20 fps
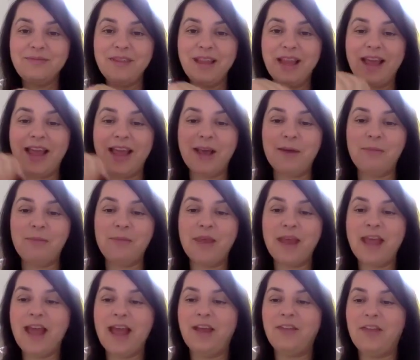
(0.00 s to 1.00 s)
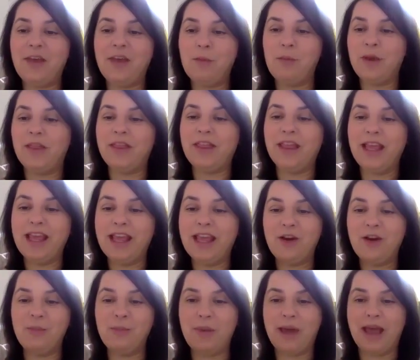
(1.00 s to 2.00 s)
And that when they
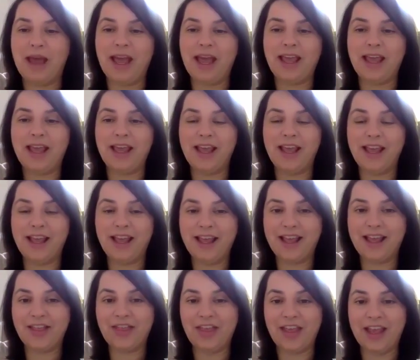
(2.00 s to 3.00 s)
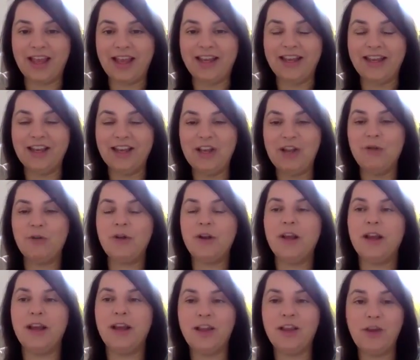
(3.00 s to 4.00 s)
come back, then you're
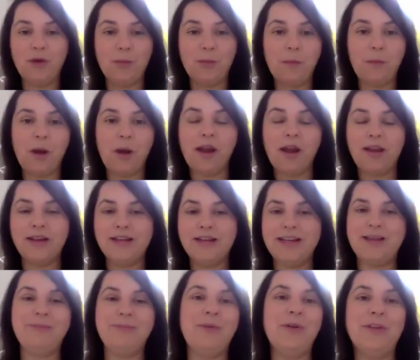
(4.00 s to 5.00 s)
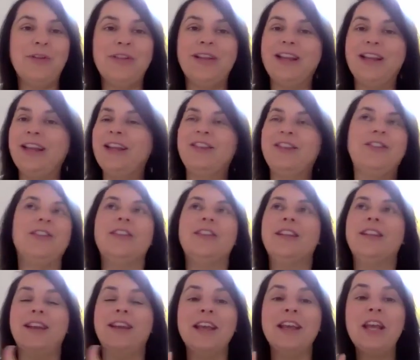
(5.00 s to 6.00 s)
like, your marketing muscle is just
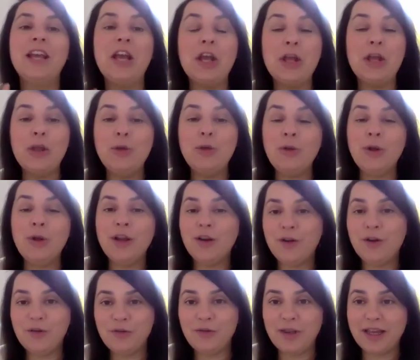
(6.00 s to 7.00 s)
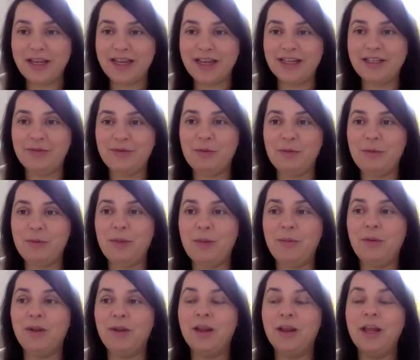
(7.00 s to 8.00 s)
like, you love connecting with
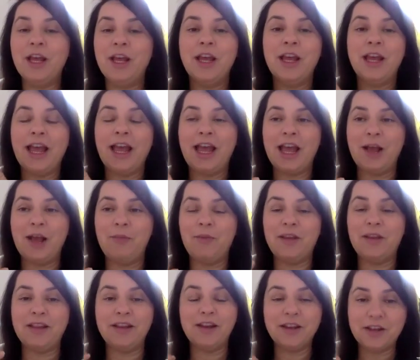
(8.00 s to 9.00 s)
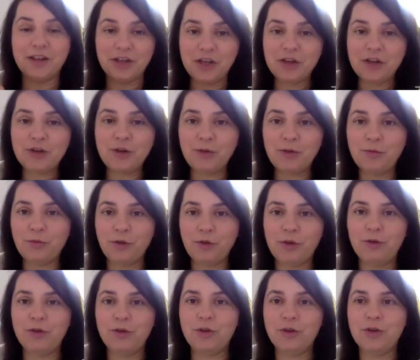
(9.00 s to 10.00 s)
people. It's not an issue for
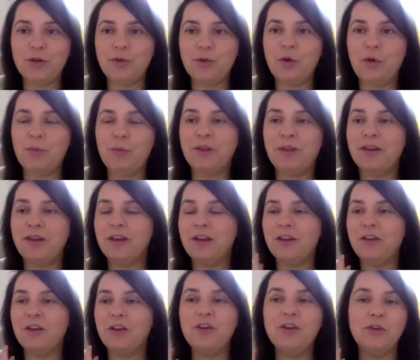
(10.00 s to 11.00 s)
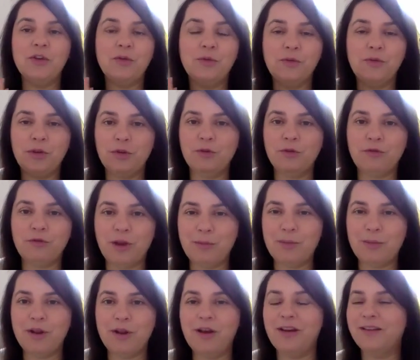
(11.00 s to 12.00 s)
you to show up. It's not an issue for you to write
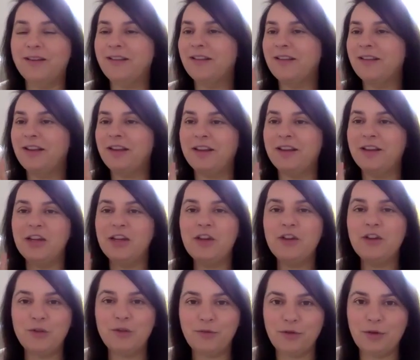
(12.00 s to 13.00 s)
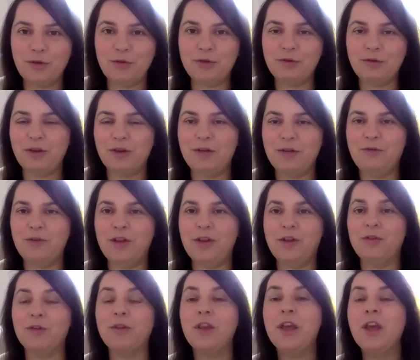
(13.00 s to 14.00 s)
blogs. It's not an issue for you to create
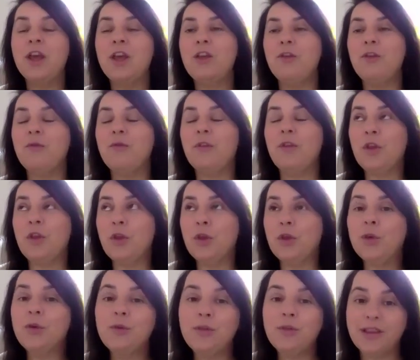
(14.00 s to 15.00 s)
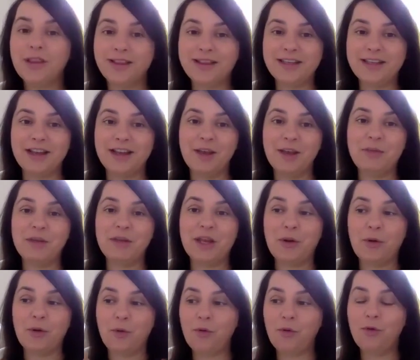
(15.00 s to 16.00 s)
videos. You've used this time to
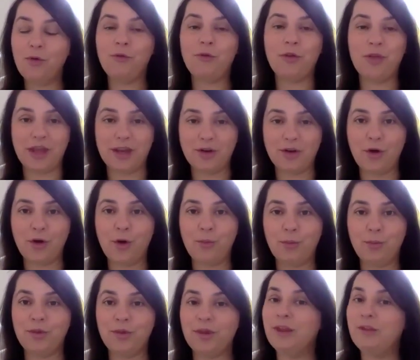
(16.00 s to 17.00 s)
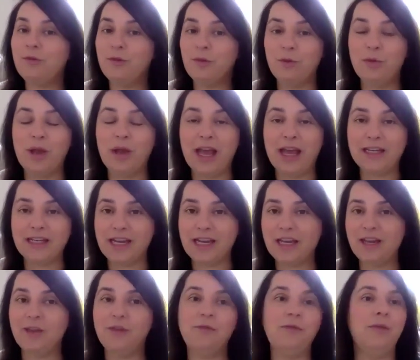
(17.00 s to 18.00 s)
get over that hump if you had
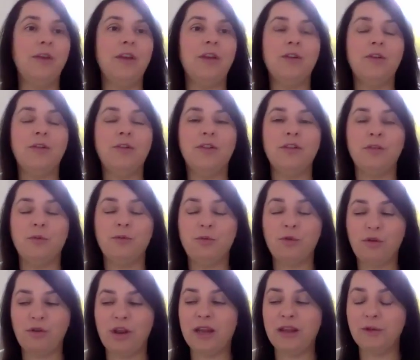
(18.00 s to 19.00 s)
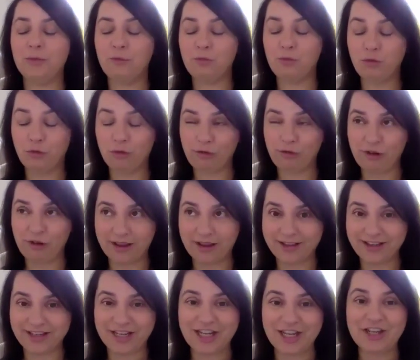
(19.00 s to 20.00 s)
any fears or
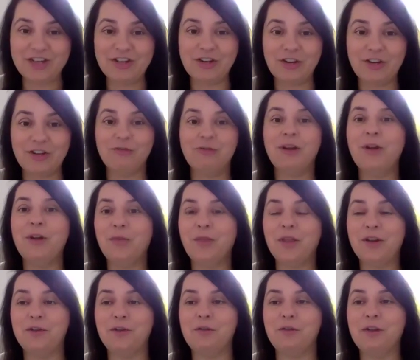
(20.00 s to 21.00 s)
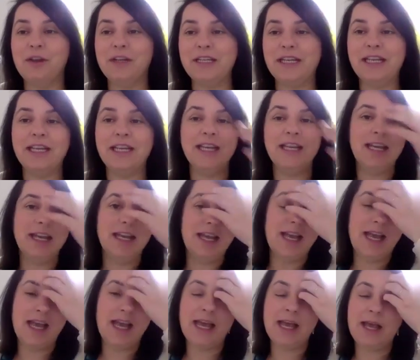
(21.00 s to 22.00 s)
procrastinations around that already.
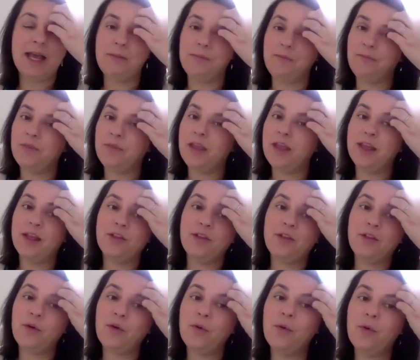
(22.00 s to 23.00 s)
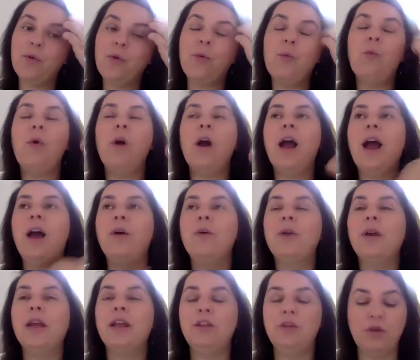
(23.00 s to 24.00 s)
So how
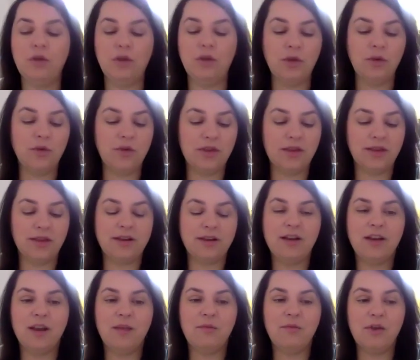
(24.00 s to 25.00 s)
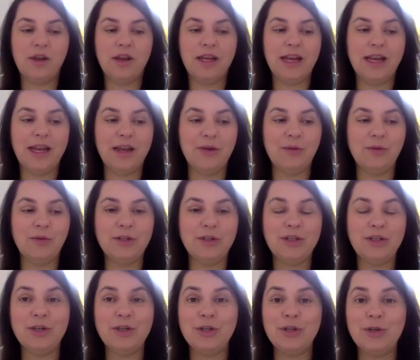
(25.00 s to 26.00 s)
can you use this time right now
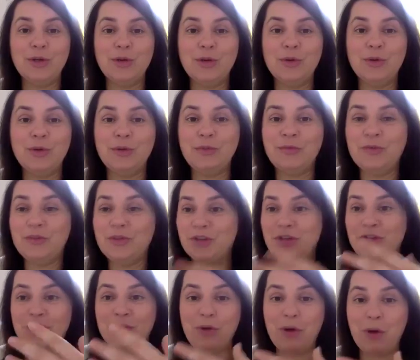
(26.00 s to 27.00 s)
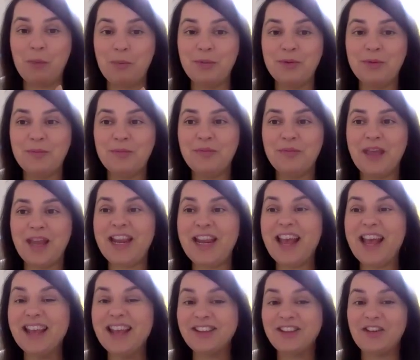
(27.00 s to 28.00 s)
to show up and
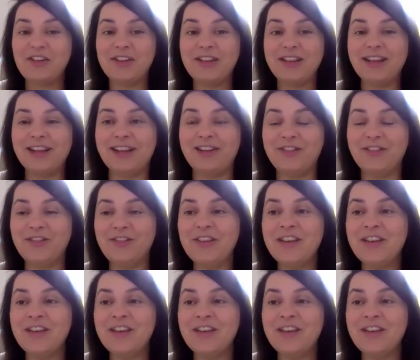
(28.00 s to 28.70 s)
ask yourself,